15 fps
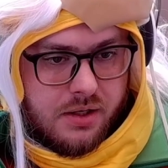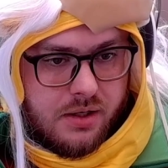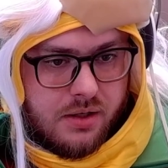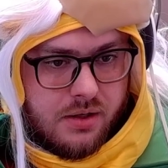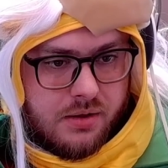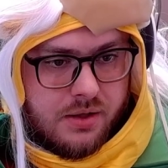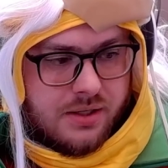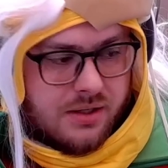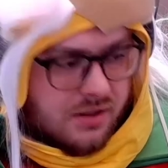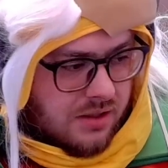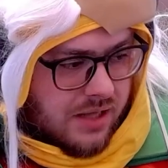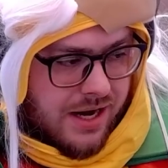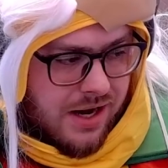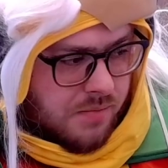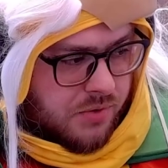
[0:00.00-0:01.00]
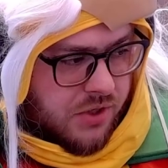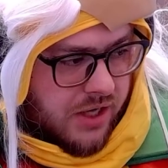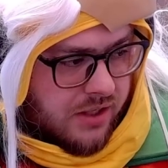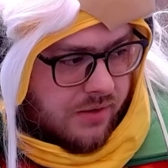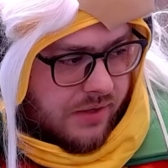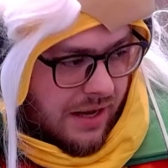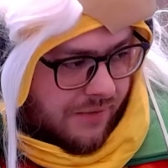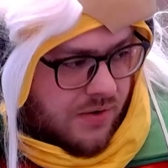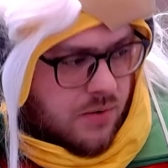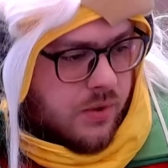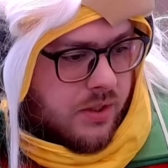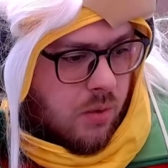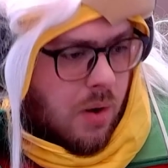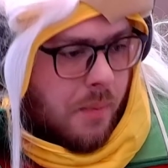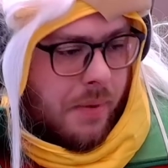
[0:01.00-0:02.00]
This is, like, objective. If it was a
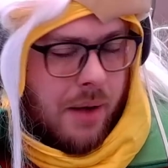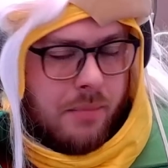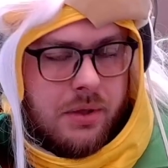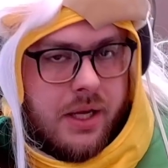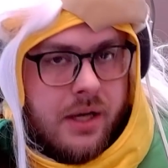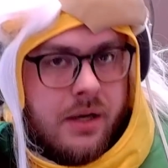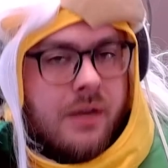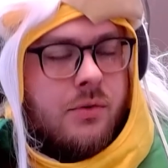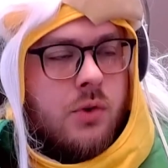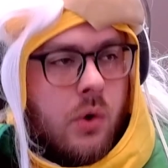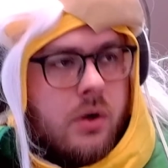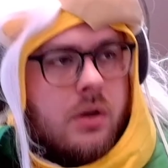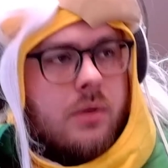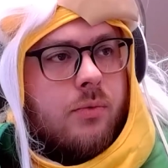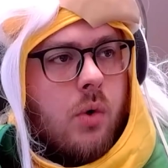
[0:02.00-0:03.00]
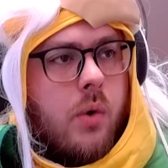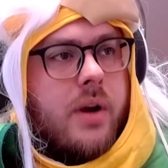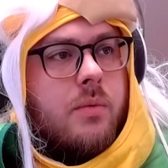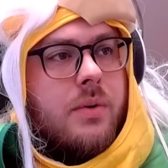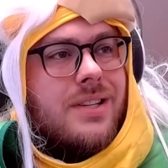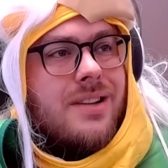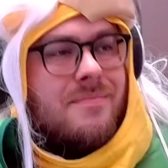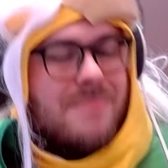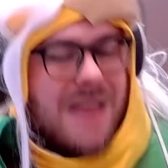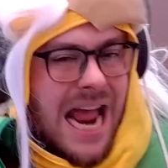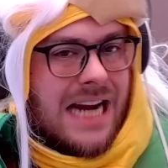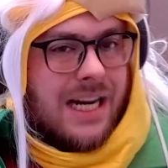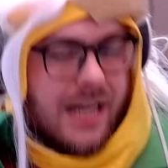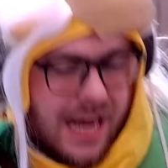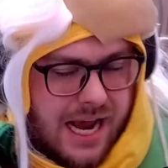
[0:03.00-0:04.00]
Republican, if George Floyd was a
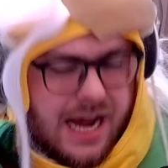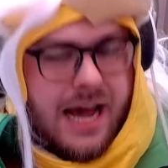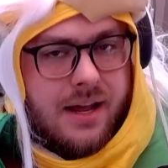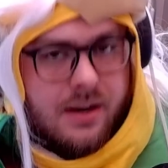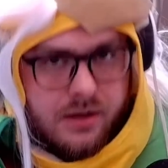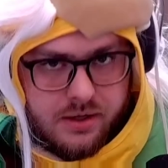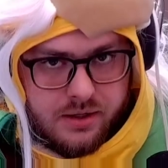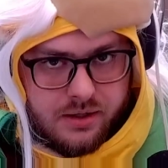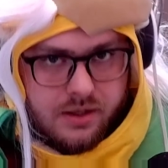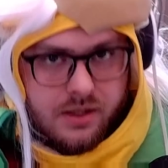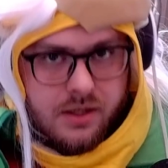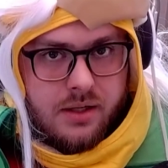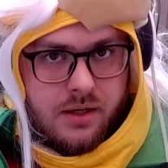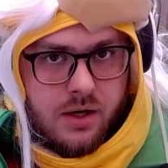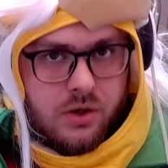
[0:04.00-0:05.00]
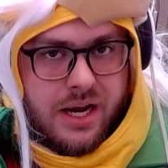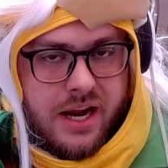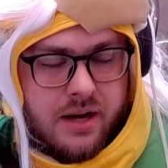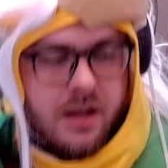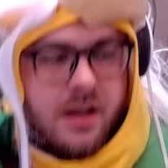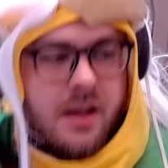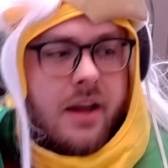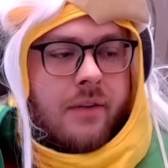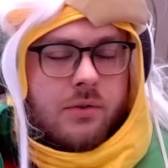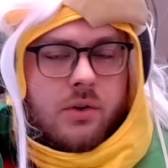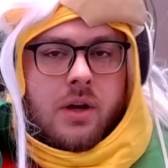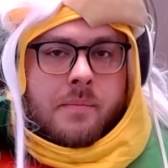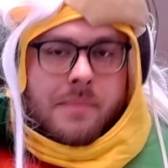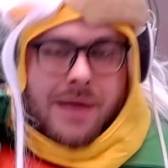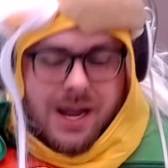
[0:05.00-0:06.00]
MAGA hat, okay?
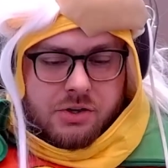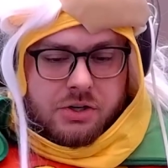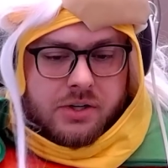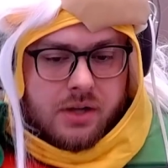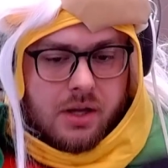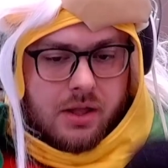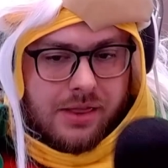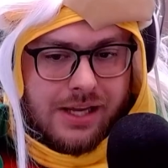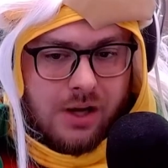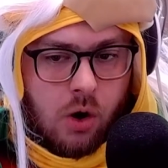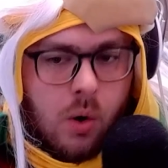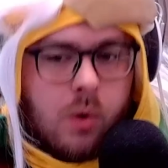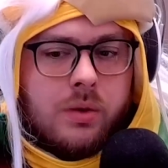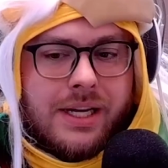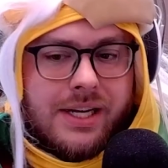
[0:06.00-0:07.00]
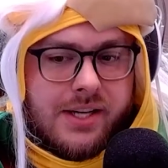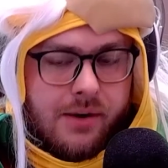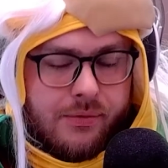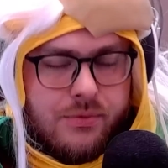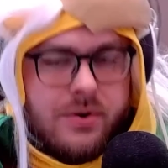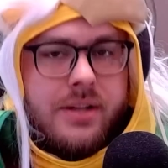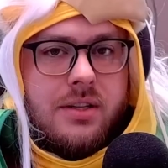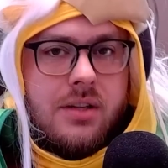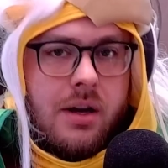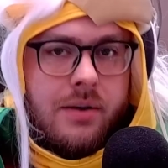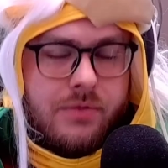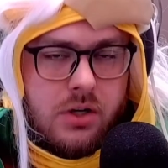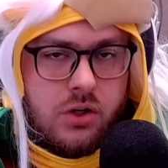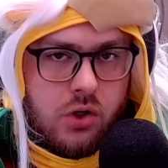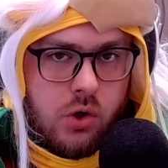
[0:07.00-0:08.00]
Imagine the only difference of
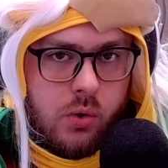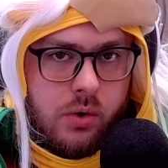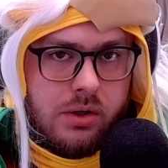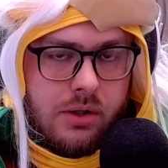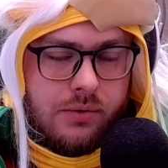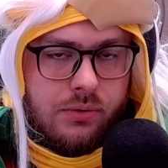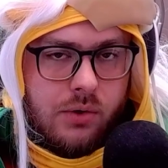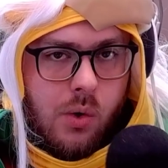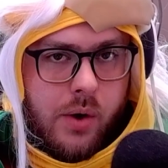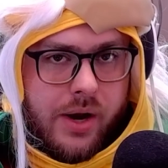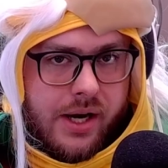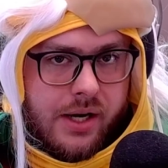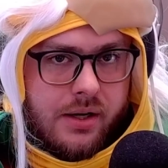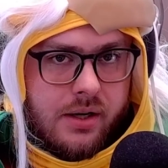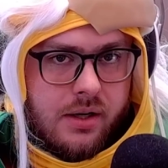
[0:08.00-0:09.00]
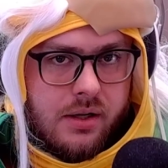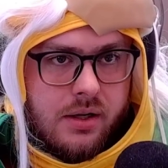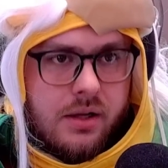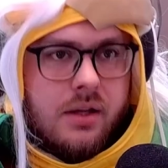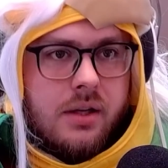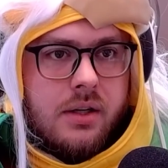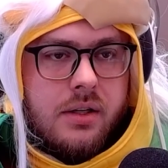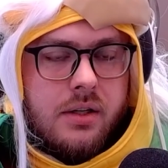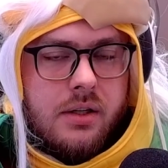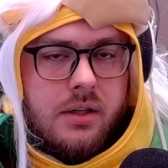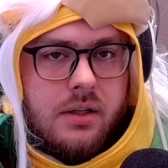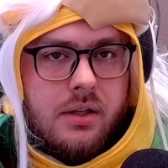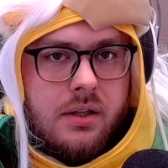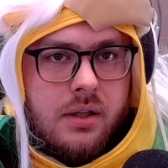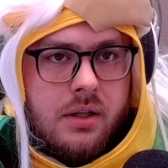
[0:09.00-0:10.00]
the George Floyd
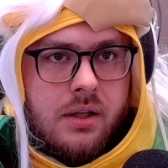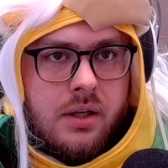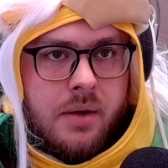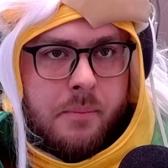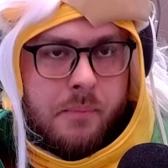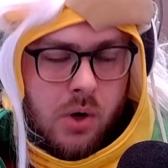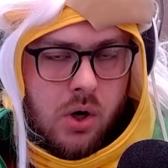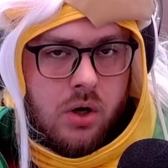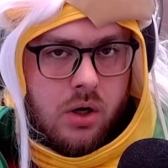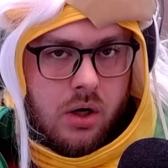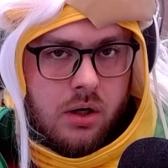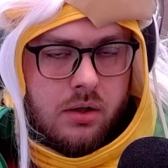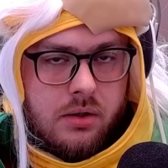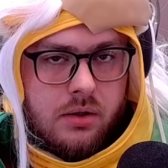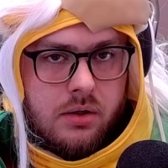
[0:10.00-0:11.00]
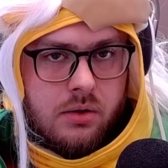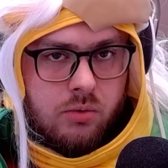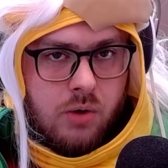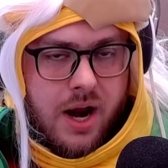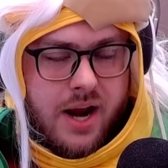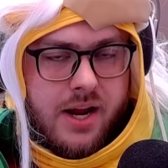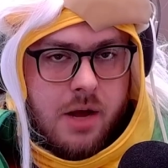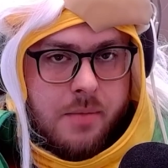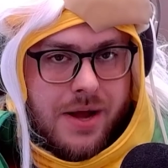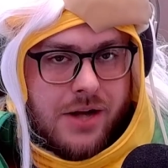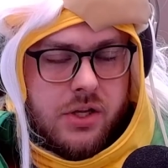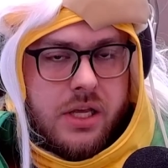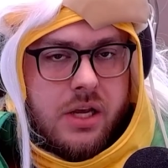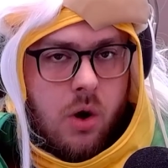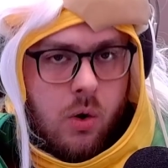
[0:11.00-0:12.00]
murder, right? Imagine
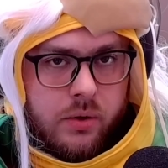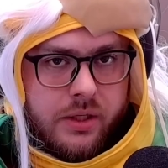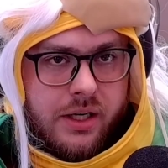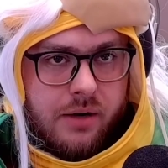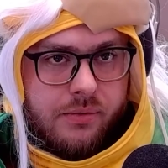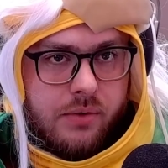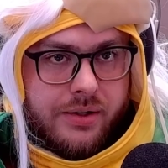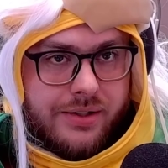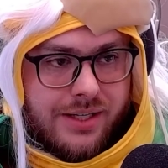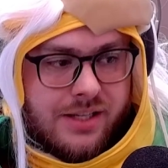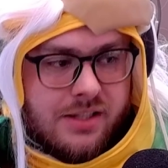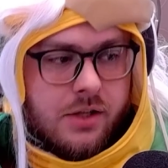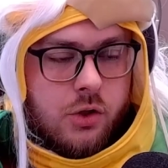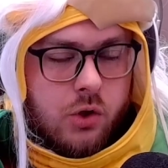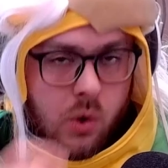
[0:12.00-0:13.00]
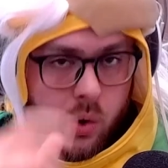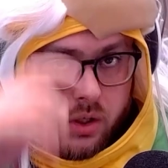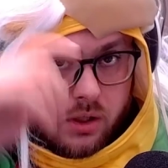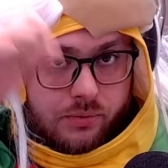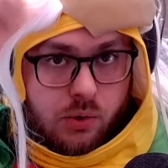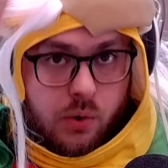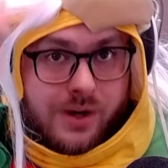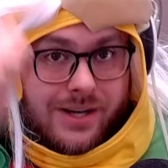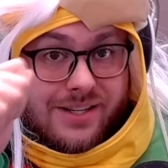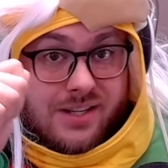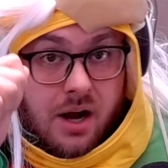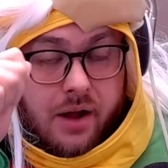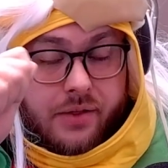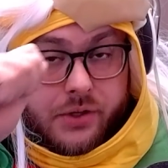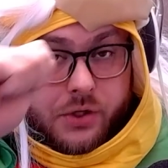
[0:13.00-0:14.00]
the only difference is that George Floyd is
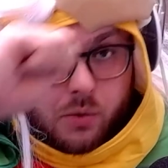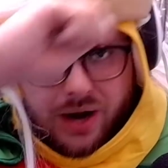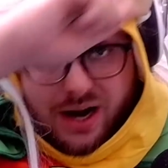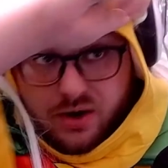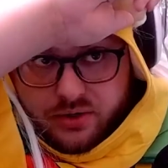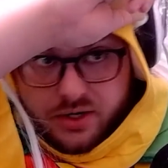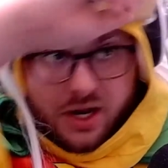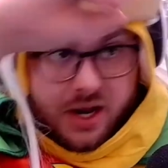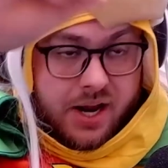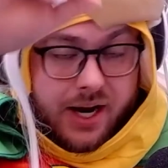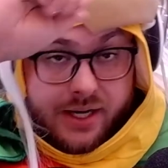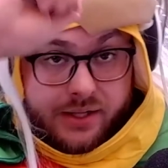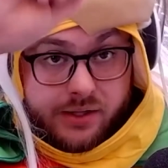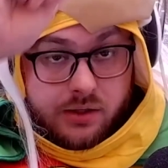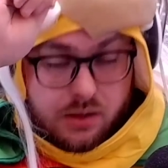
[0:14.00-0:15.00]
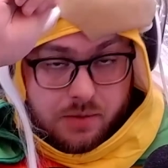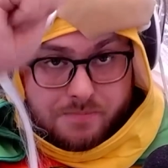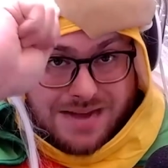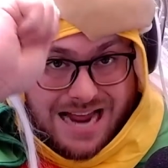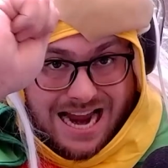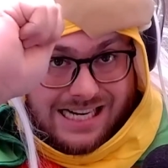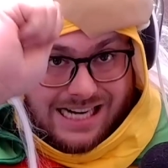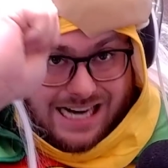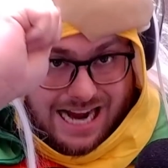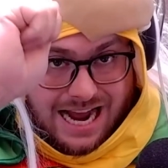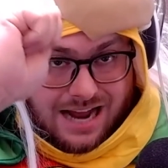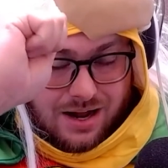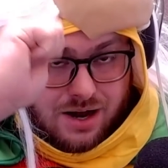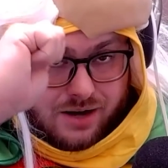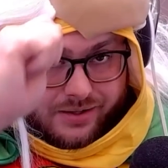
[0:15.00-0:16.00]
on the ground and there's a MAGA hat
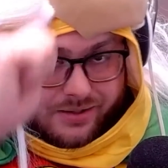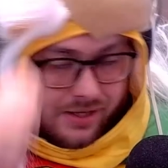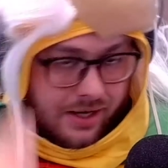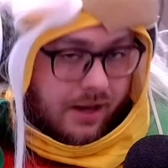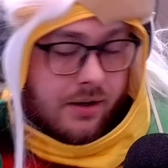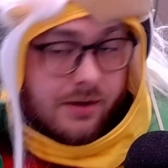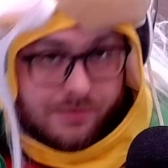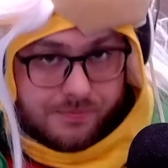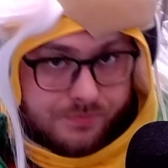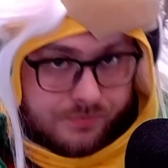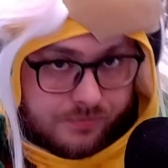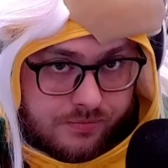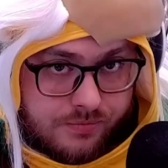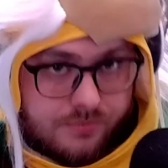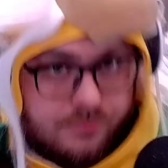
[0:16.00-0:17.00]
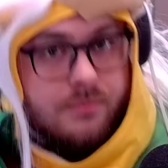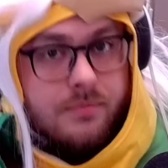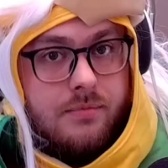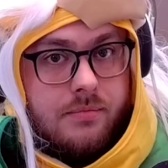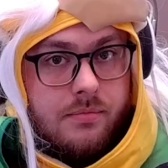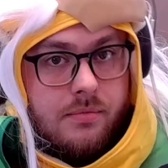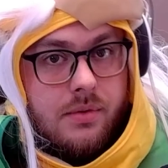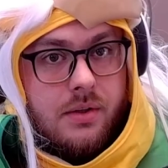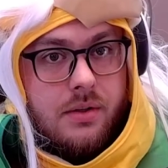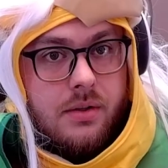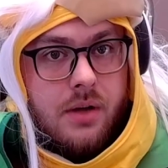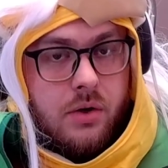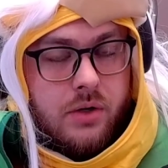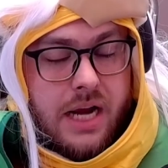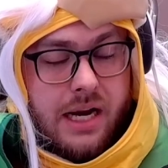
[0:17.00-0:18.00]
on his head.
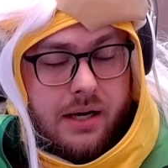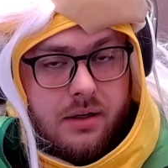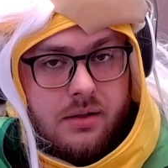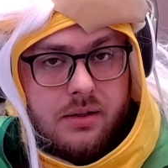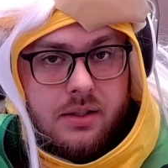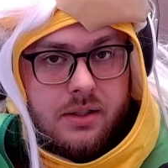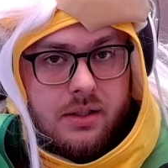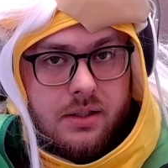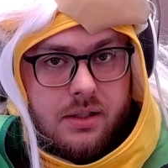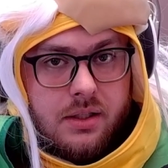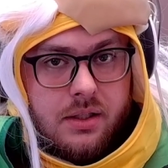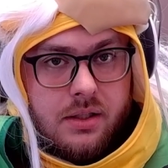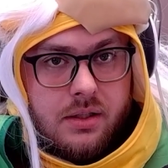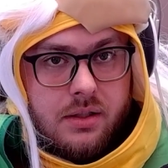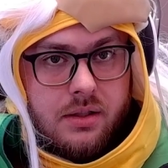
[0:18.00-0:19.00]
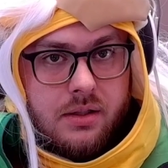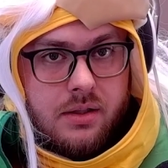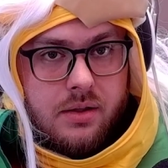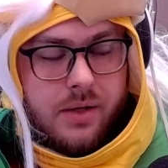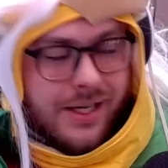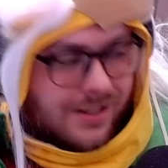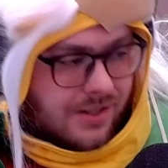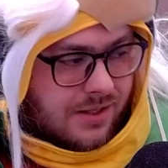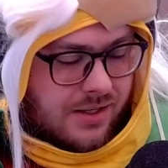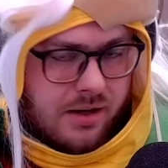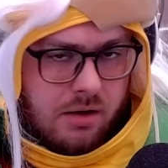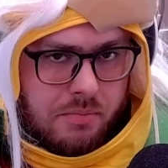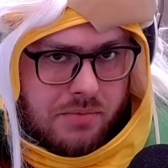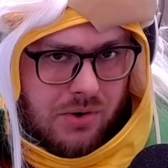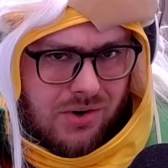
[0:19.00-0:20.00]
okay? It's
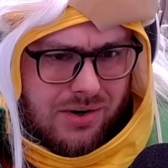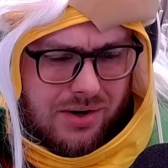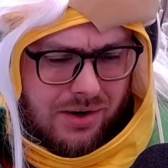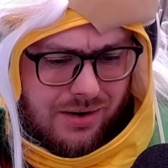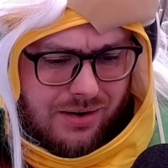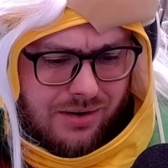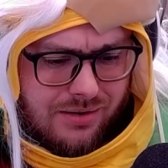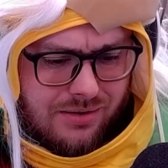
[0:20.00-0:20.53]
still murder.